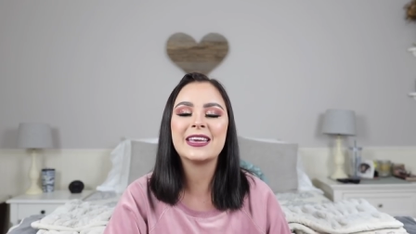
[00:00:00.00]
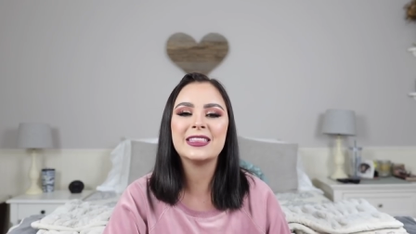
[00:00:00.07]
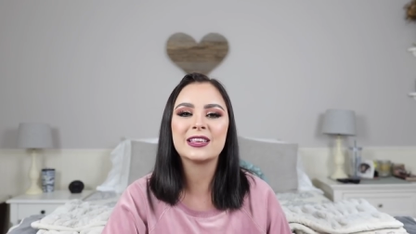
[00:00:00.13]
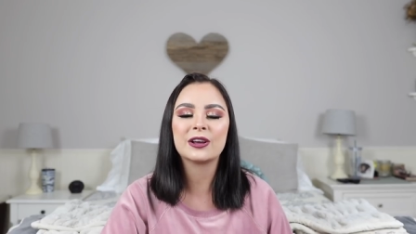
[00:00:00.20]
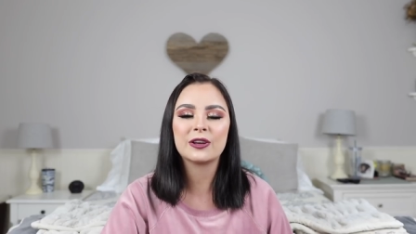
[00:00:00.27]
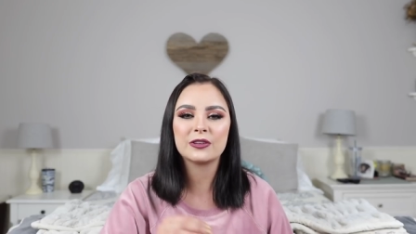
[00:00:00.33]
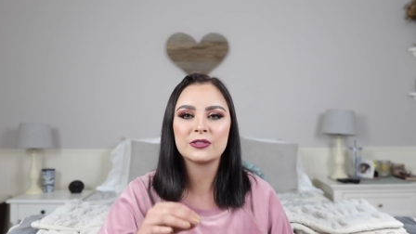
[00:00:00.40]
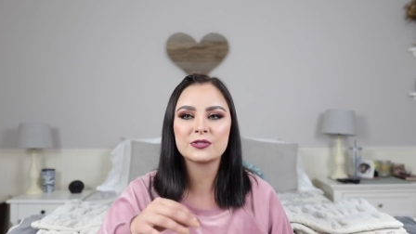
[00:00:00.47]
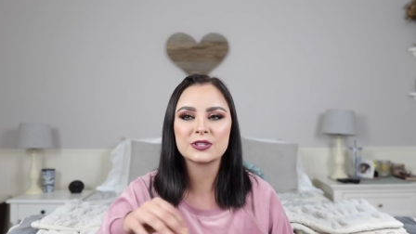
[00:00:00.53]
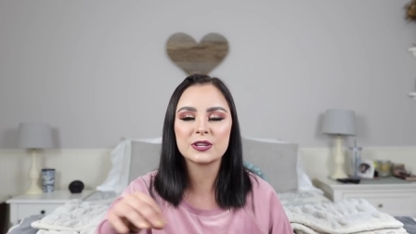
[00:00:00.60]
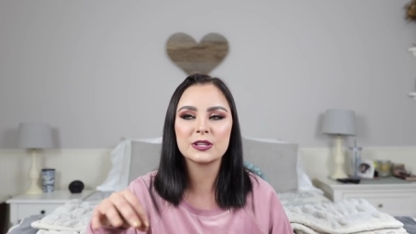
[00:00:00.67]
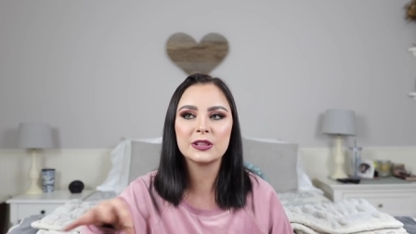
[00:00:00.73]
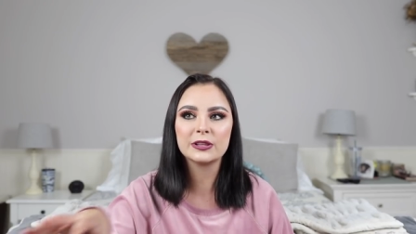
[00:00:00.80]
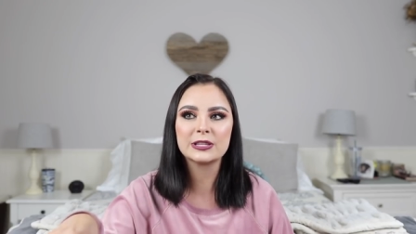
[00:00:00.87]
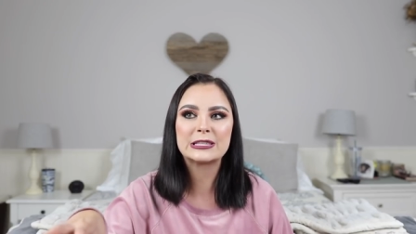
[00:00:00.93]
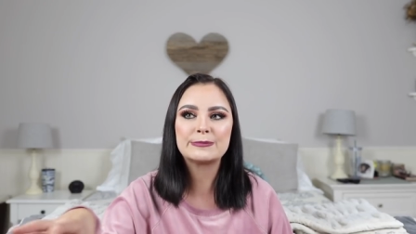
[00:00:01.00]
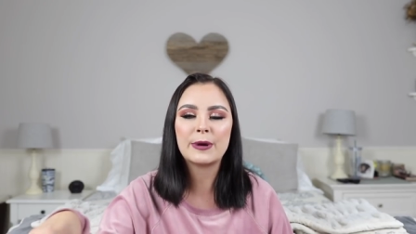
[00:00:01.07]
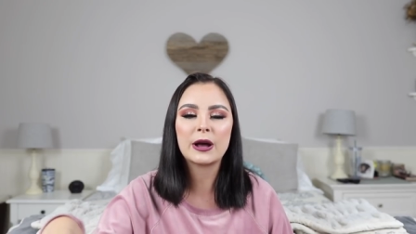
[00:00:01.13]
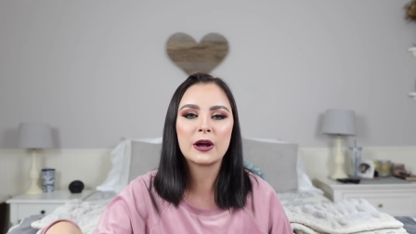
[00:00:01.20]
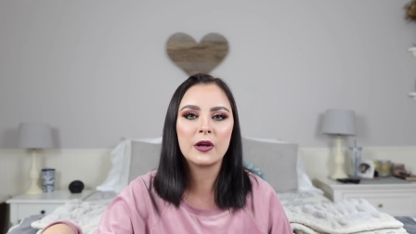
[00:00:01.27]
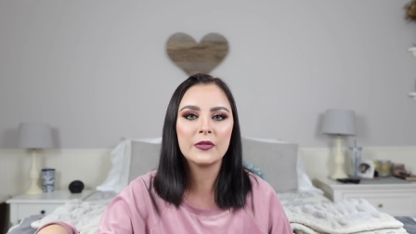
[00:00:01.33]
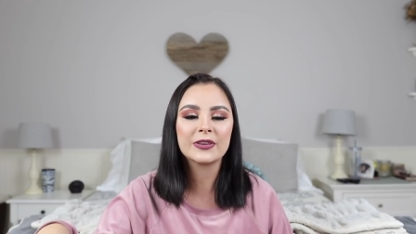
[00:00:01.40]
and there's a little
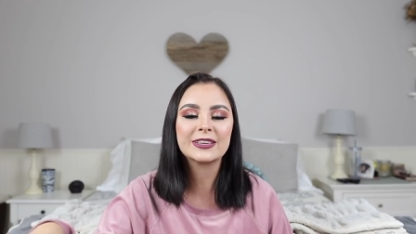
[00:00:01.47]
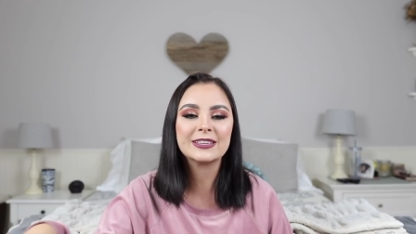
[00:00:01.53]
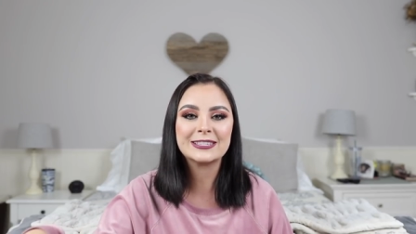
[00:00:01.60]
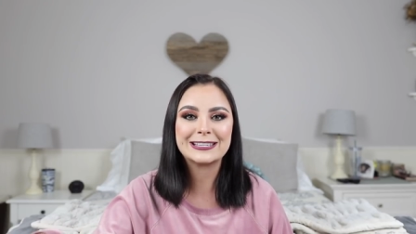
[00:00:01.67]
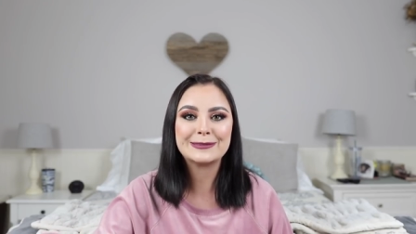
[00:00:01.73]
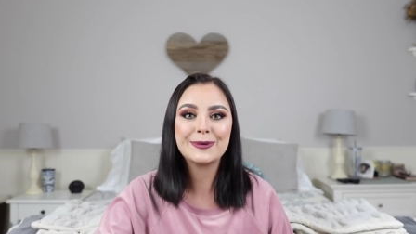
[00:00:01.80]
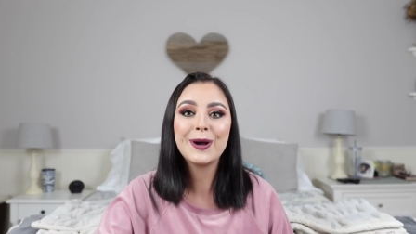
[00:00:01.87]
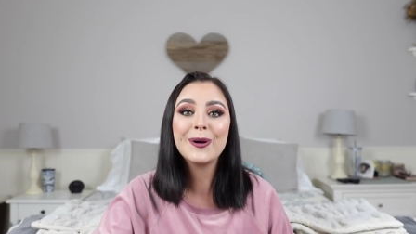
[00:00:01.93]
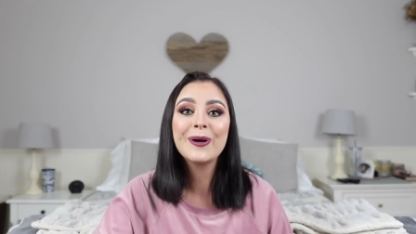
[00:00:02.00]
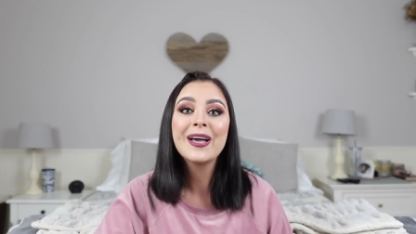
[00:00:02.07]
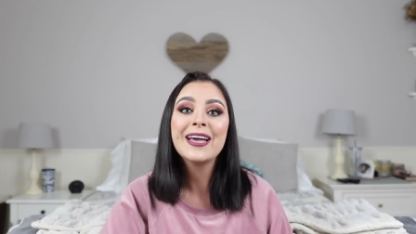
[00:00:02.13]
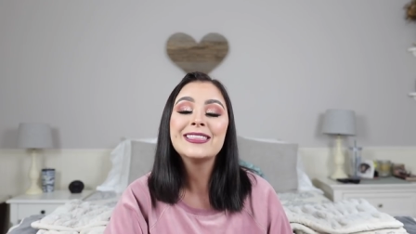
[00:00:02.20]
spot called the gazebo.